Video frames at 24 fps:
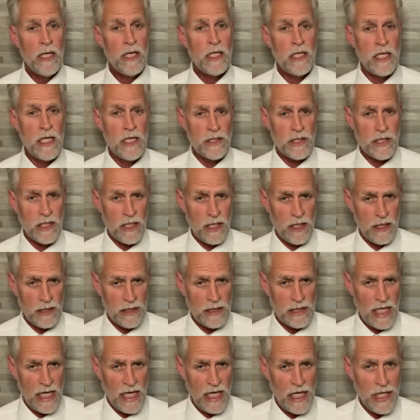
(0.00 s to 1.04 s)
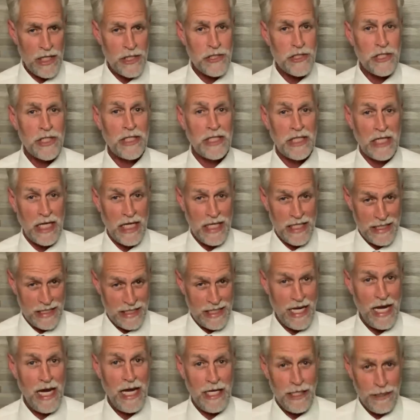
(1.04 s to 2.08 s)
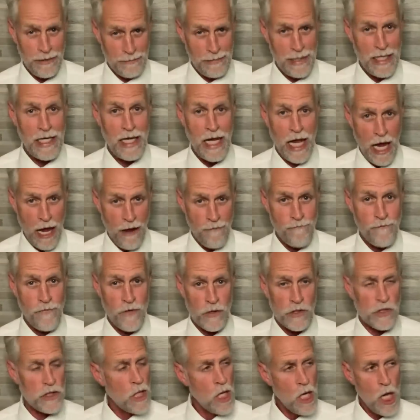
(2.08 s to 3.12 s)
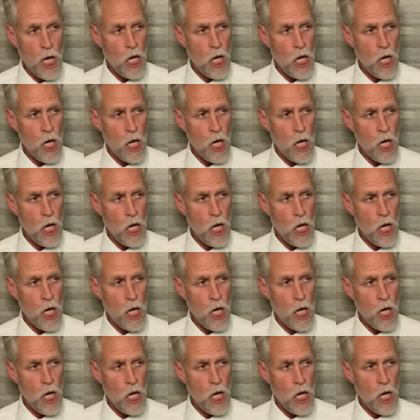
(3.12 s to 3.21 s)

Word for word: is contagion containment efforts.